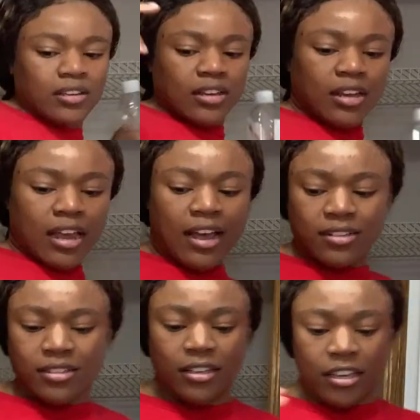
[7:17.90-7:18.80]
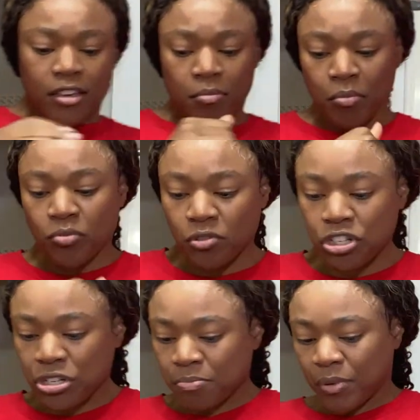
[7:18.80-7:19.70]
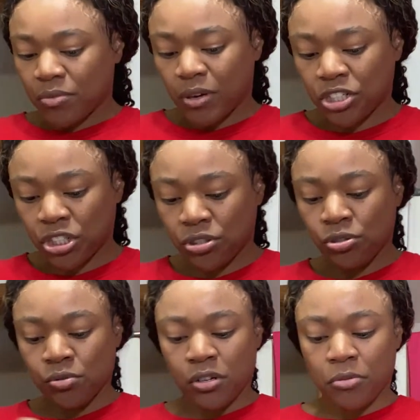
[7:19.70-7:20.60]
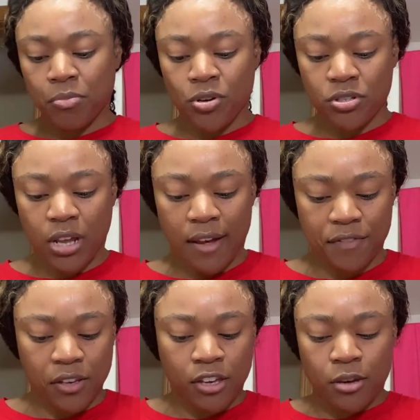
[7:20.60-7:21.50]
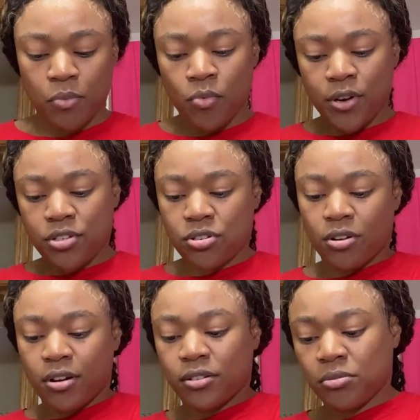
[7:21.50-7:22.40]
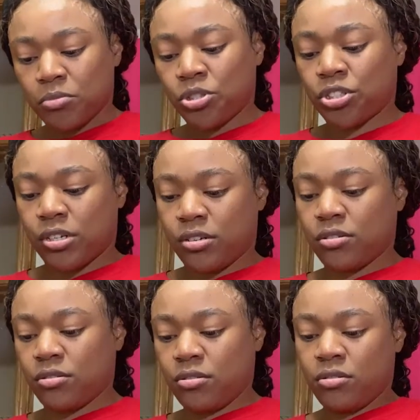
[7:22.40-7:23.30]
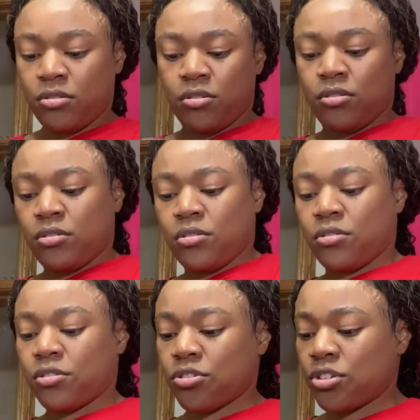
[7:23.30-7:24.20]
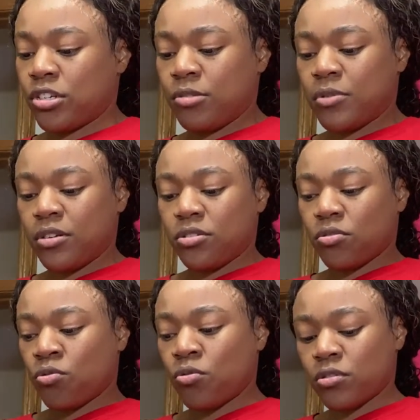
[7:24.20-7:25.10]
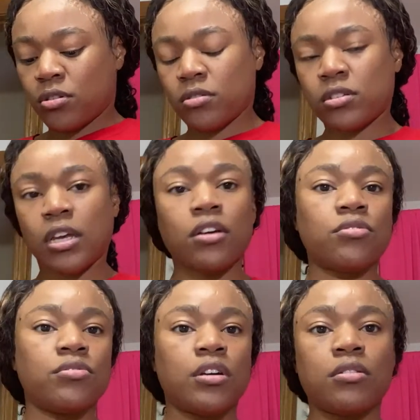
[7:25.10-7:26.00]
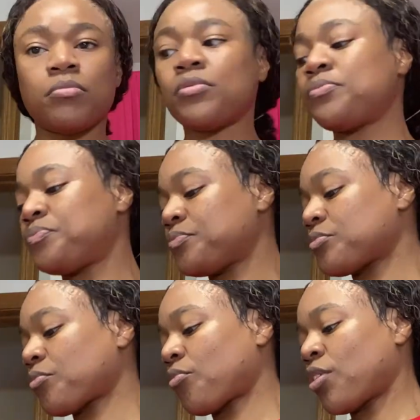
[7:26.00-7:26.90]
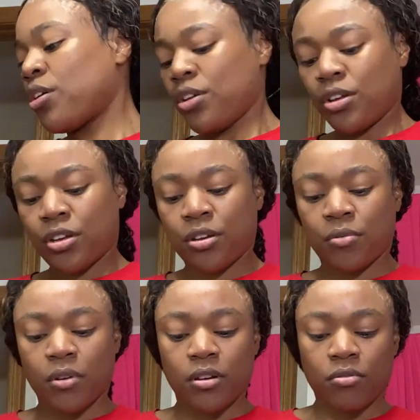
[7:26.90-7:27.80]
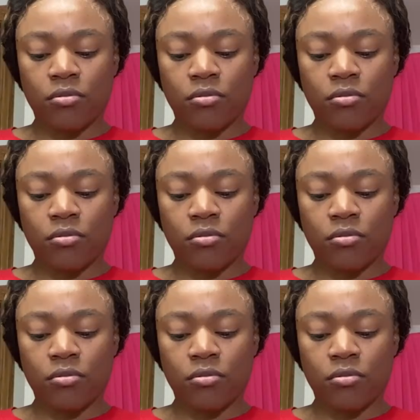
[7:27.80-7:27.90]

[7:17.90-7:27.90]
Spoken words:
Aston keep jumping while she's doing her milk, so I have to keep restarting the machine because she keeps getting the cord all tangled up. Anyways,